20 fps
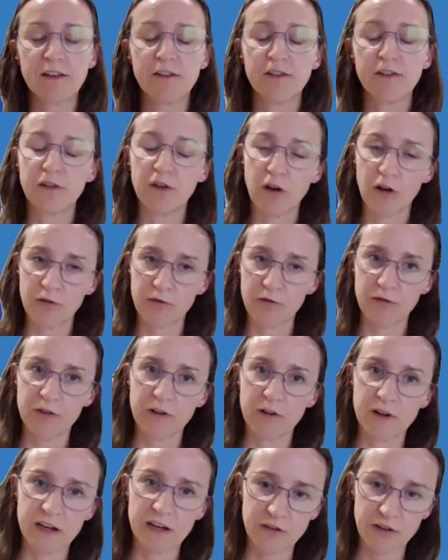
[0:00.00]
It's not
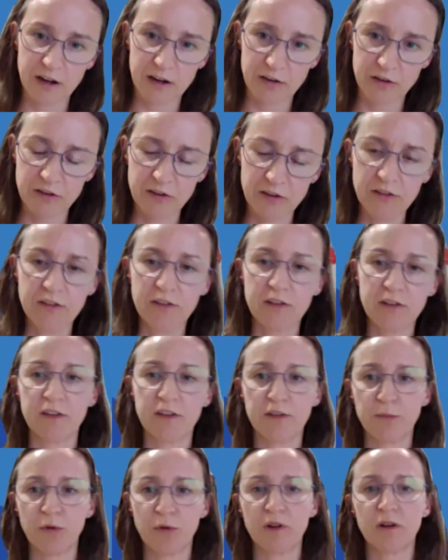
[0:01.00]
for injections at
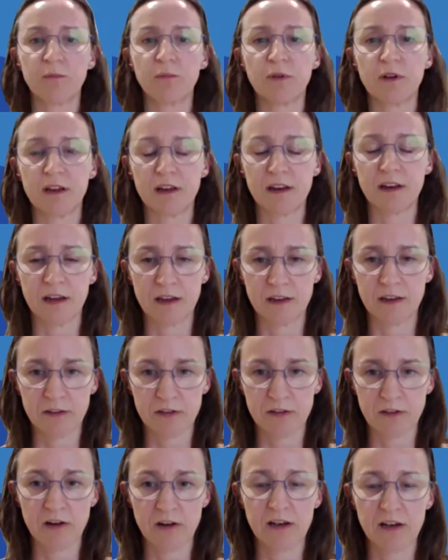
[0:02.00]
this point, but it
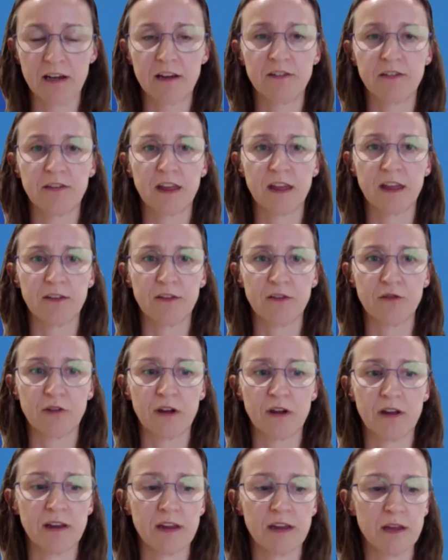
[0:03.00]
certainly is there to
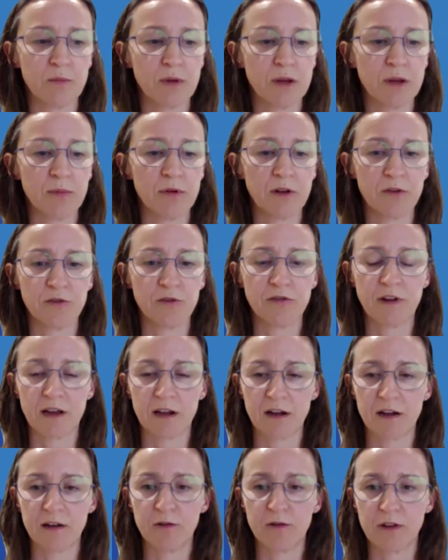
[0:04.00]
try and keep people on
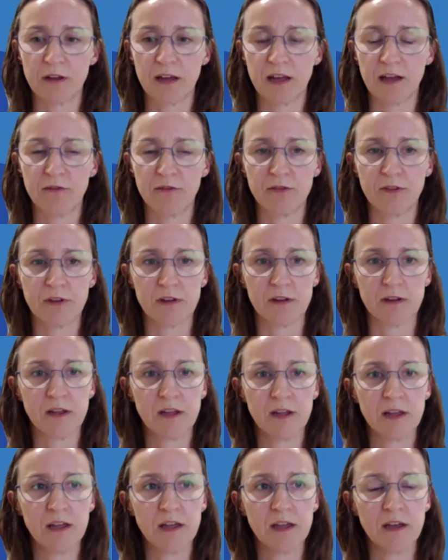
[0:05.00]
track, looking after
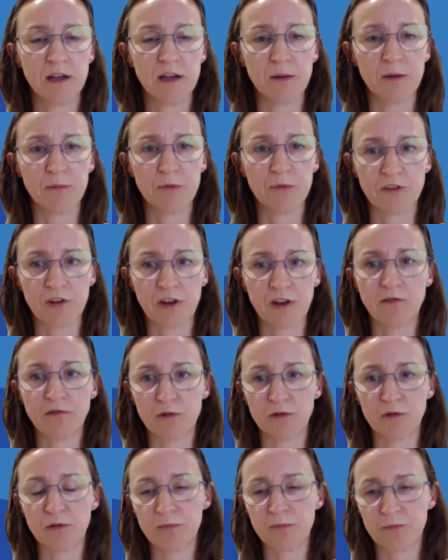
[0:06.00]
the
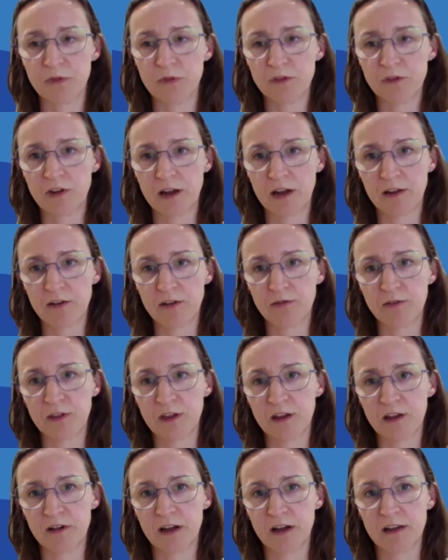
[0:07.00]
general checks for
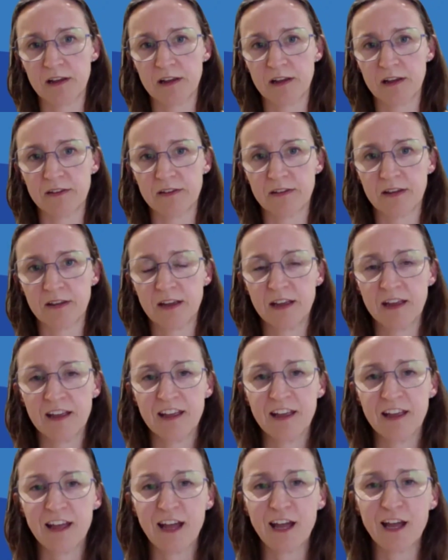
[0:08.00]
their eyes.
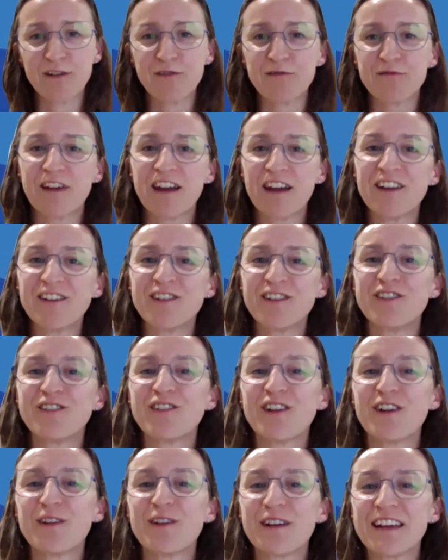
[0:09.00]
And Raj
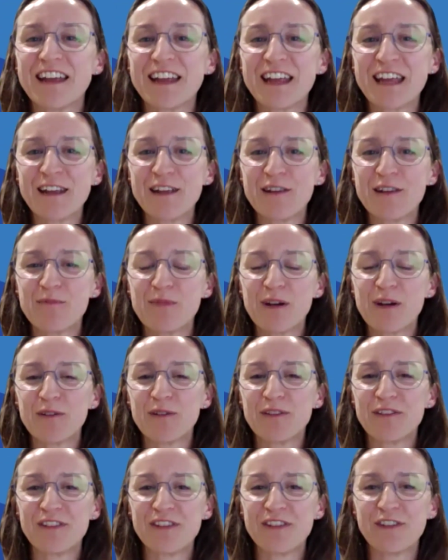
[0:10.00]
and Jo, can I get you
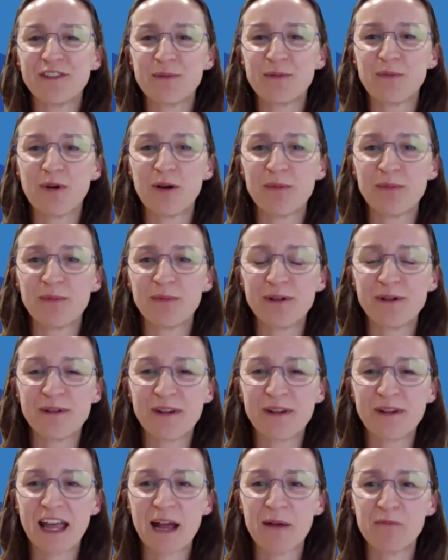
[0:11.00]
both just to pop
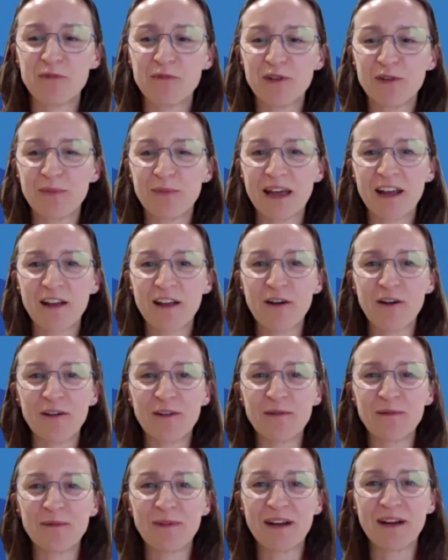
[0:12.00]
your cameras back
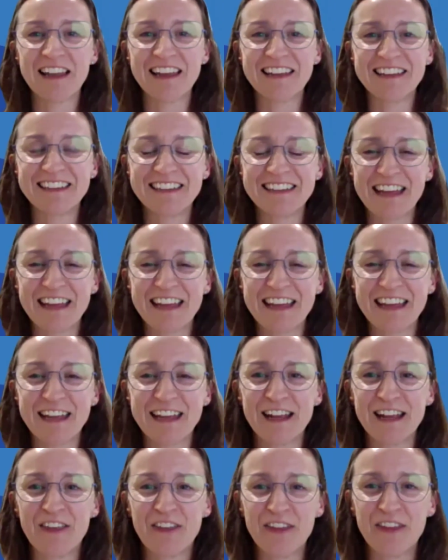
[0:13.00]
on while I
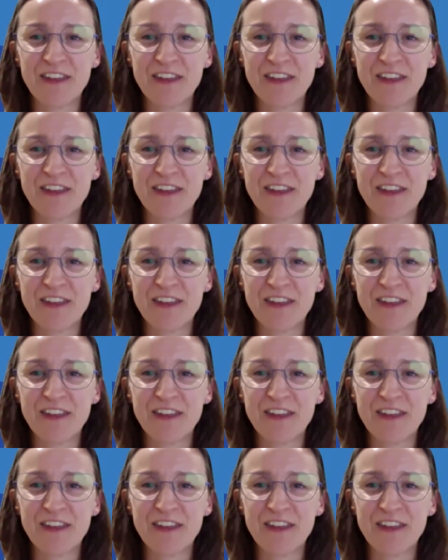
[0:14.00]
say